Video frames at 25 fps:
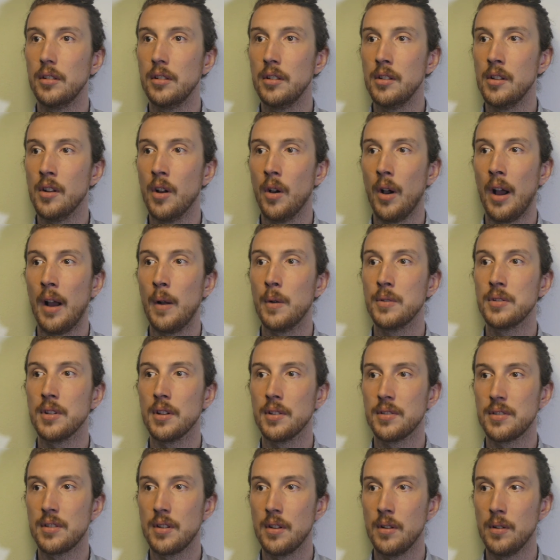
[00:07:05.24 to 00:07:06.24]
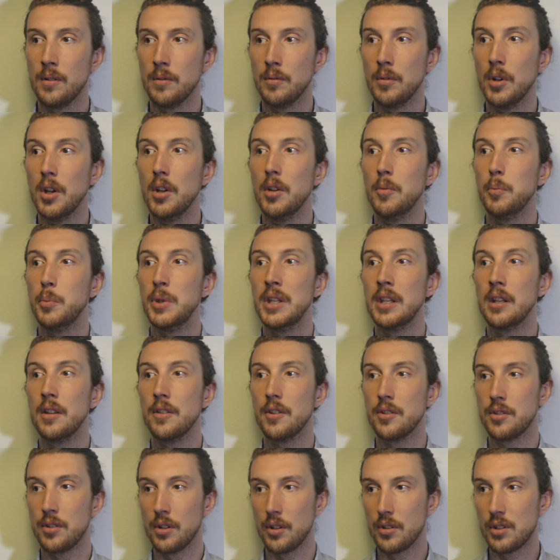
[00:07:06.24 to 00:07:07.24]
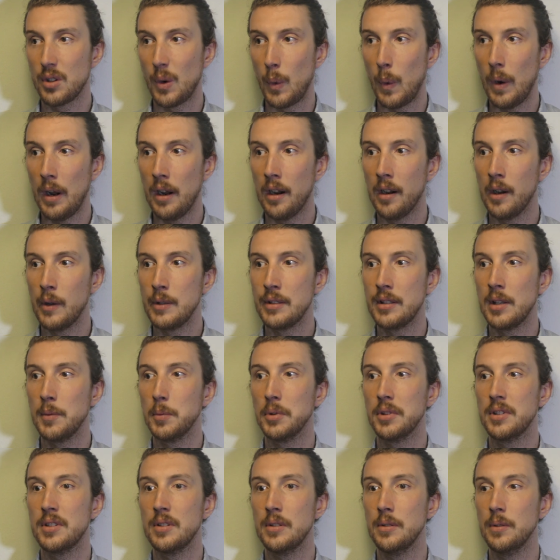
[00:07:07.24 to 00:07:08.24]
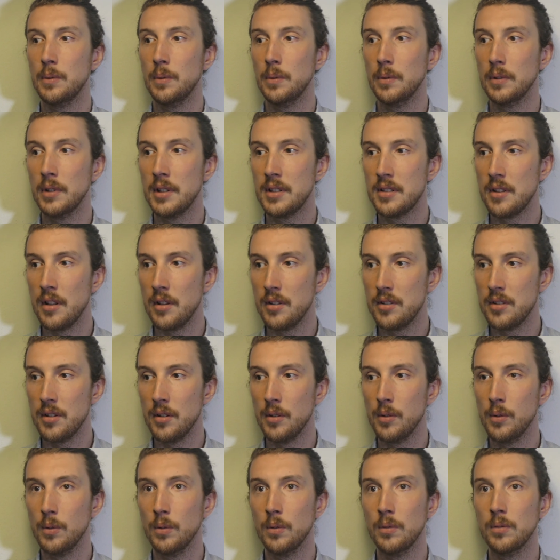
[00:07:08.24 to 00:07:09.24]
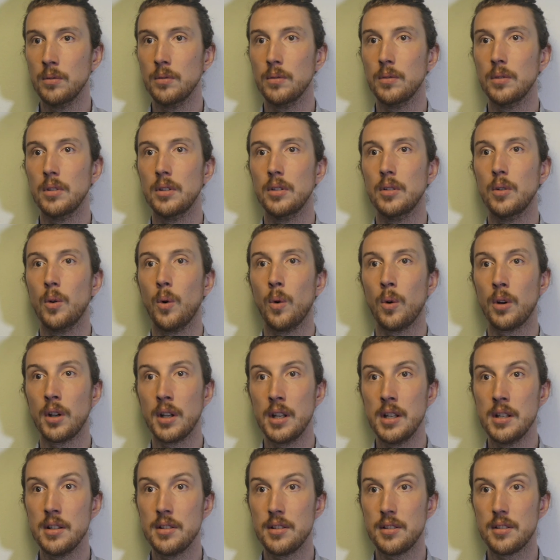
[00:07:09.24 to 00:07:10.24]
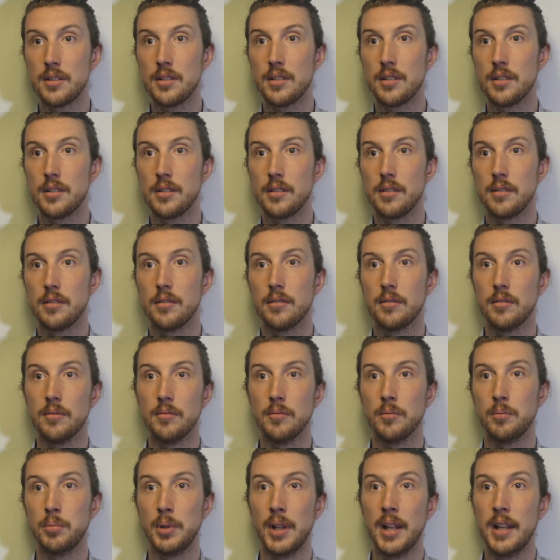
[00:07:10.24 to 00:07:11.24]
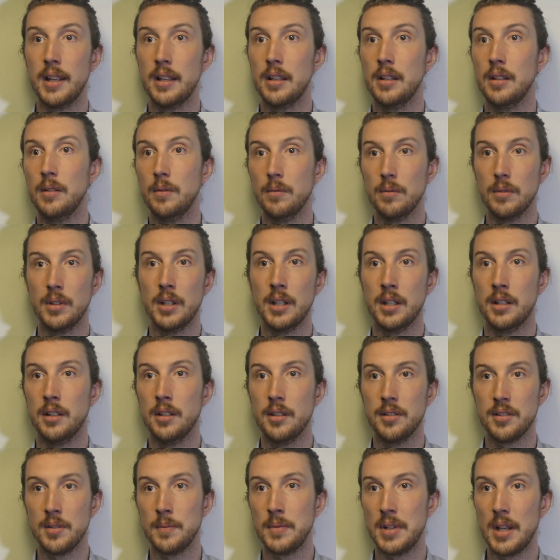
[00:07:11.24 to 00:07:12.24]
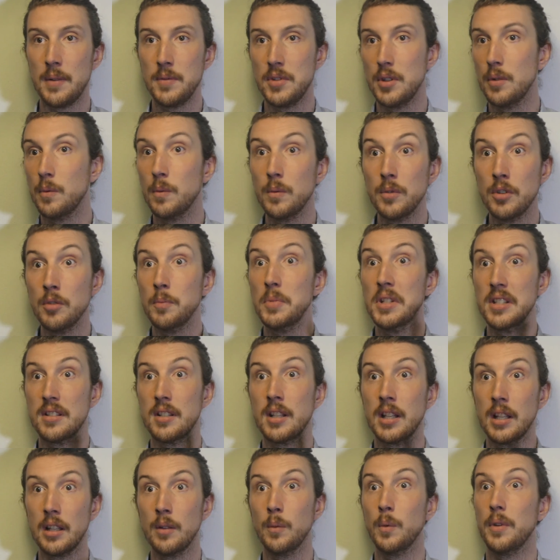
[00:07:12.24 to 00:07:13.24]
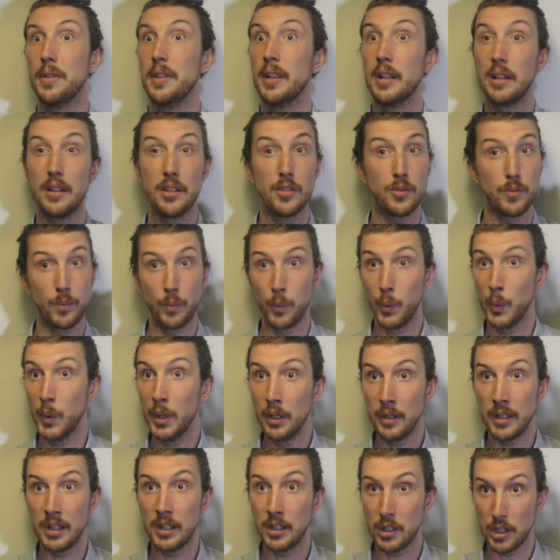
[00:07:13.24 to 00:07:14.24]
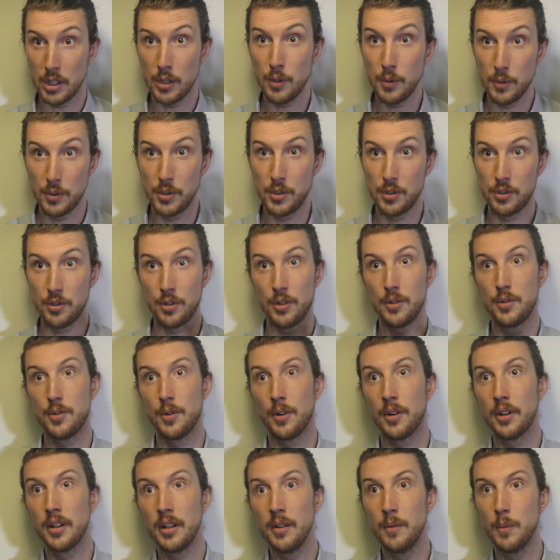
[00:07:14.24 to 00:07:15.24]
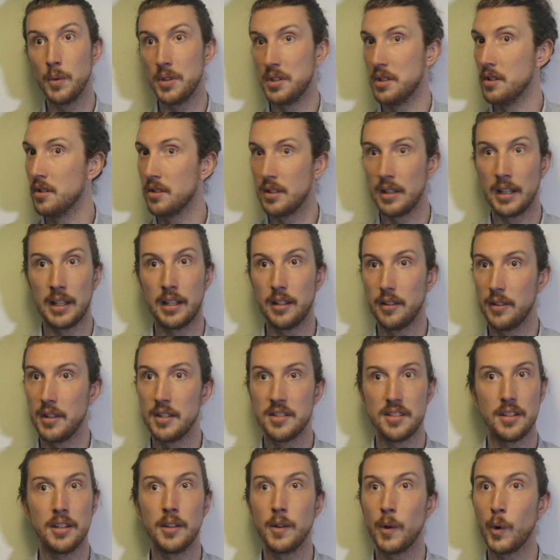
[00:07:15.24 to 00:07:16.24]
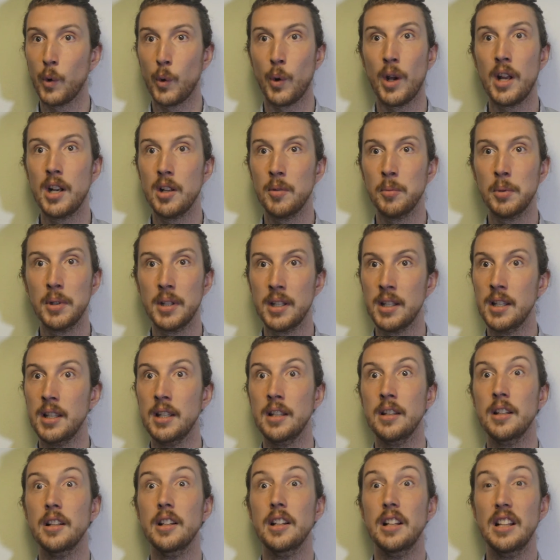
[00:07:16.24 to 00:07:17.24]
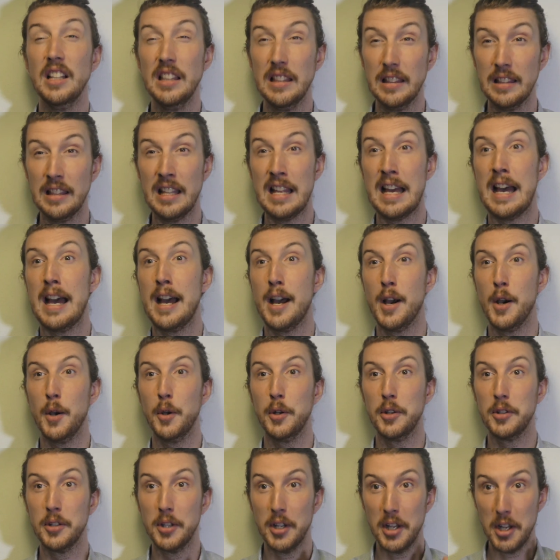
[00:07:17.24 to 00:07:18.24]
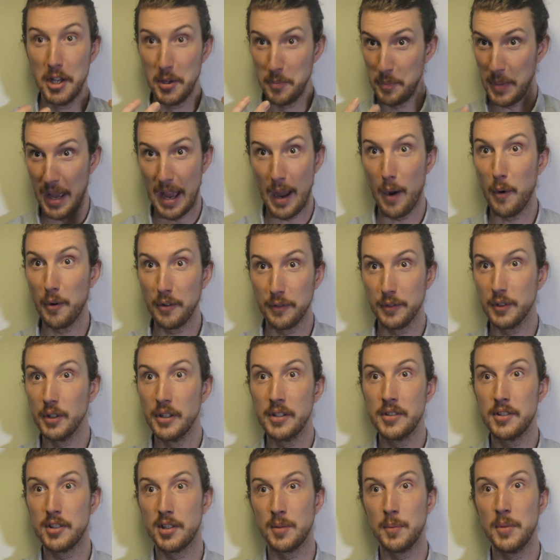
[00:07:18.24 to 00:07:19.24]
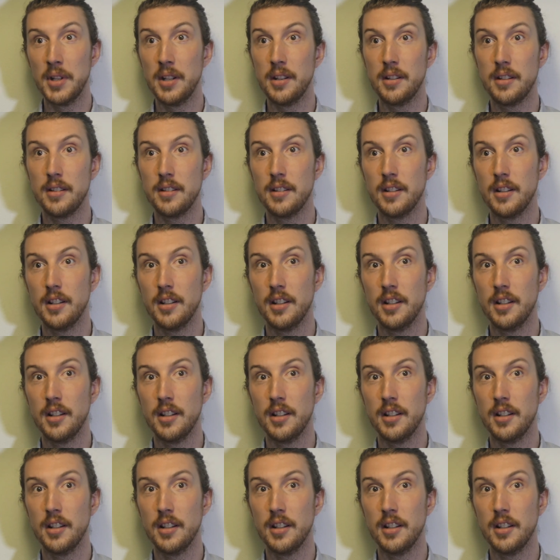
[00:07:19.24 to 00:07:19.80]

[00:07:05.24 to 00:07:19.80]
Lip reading: you know, I was also, being in the church choir, I was able to listen to organists mm-hmm. play. Sometimes you'd be singing with like this really huge church organ, which is like this incredibly loud, sure. powerful instrument.